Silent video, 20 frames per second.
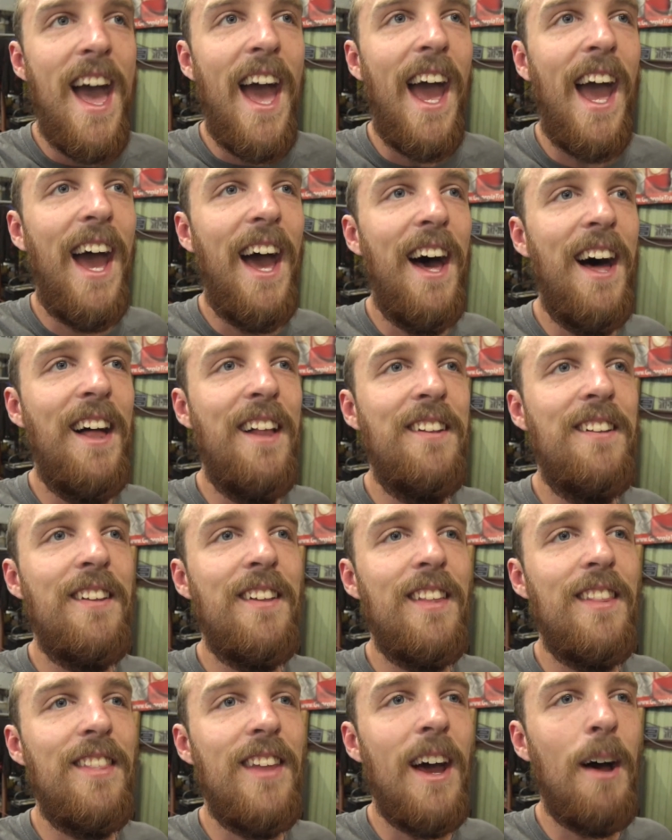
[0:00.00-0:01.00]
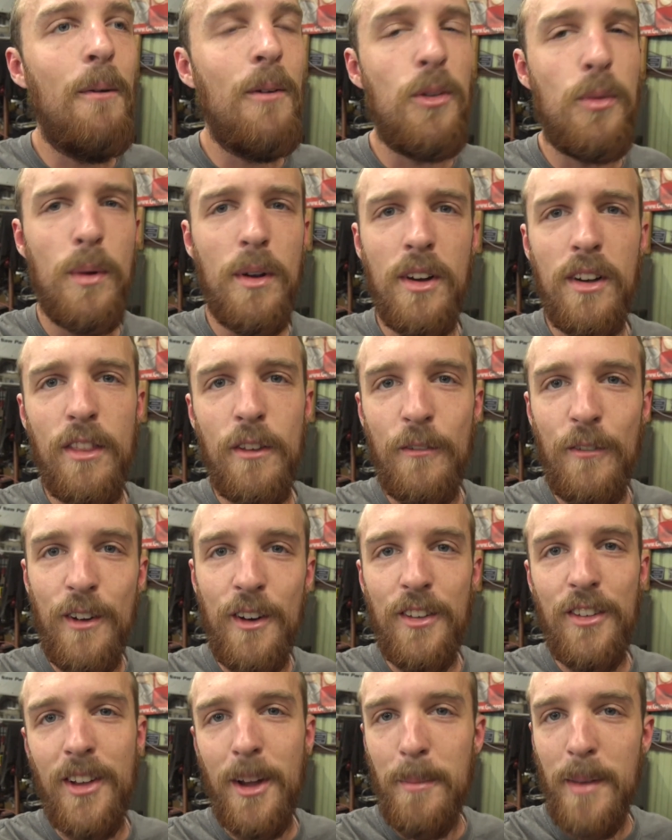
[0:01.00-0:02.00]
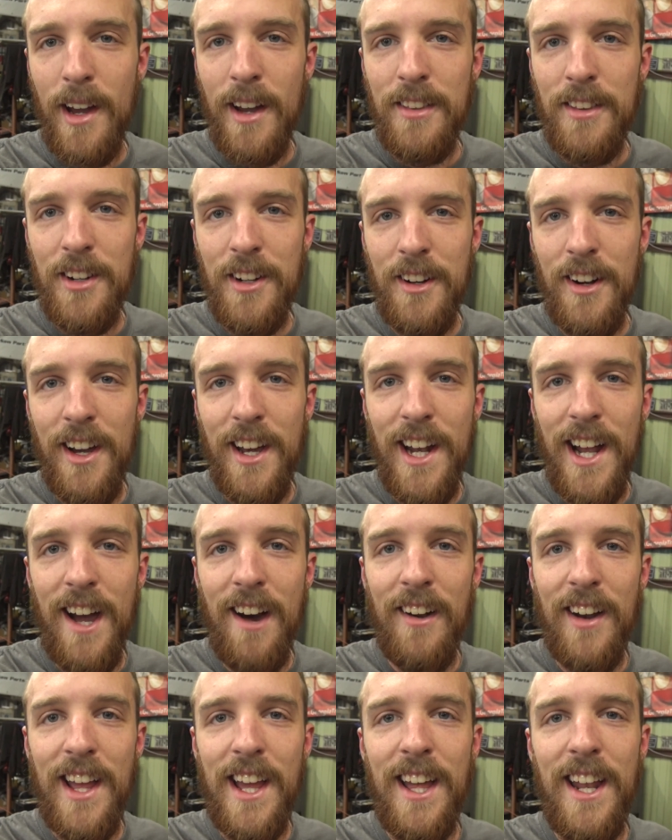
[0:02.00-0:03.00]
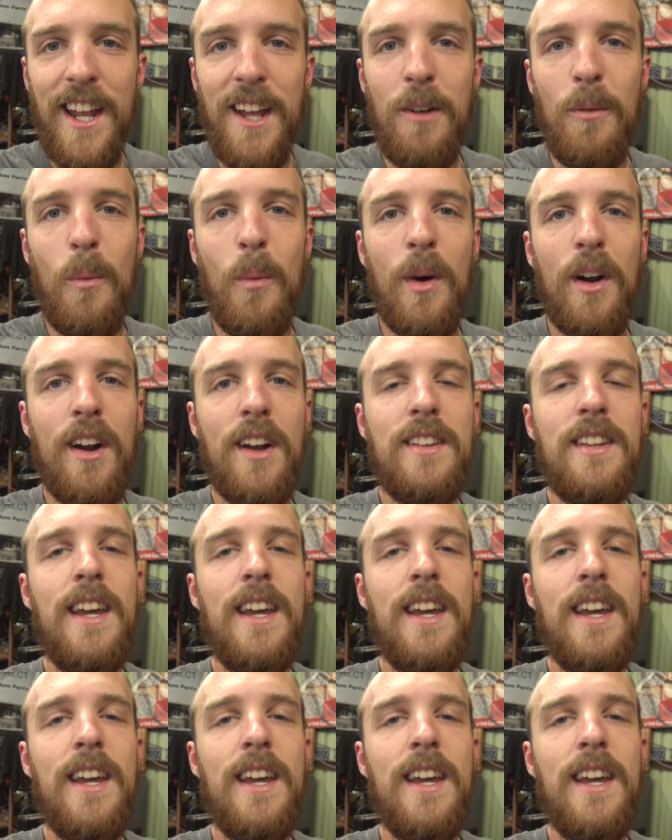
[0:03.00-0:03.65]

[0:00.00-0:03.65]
And that was really the first time I got to try it out and it worked